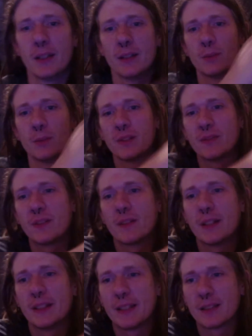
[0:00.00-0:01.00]
Do me a favor and
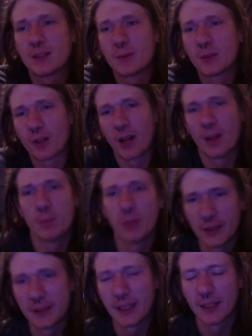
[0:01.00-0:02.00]
hit that subscribe
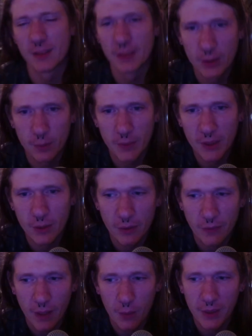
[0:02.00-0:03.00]
button down there. You'll be
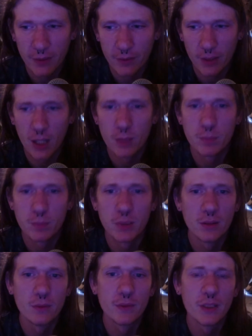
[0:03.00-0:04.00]
notified whenever I upload a
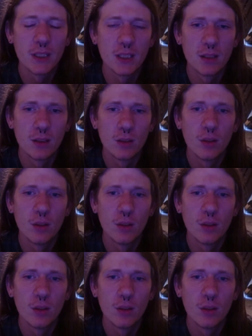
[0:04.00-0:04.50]
new video.